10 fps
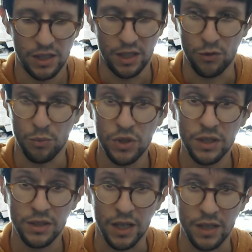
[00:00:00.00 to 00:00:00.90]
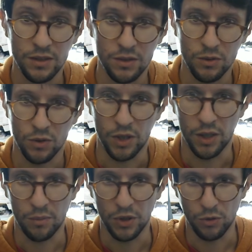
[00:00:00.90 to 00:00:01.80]
If you print that,
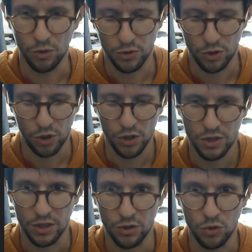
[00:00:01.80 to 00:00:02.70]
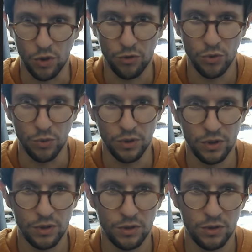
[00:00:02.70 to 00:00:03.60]
but you also cast it to a
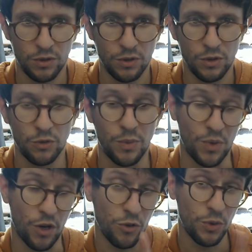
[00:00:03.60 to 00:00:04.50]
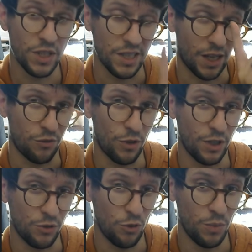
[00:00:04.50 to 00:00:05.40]
rune, remember a rune is like a
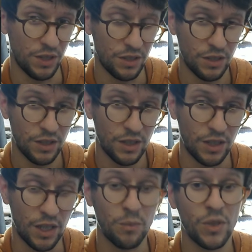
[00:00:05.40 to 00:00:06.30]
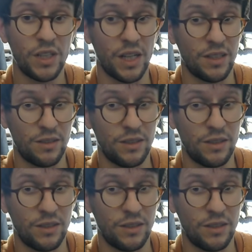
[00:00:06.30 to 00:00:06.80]
32-bit number that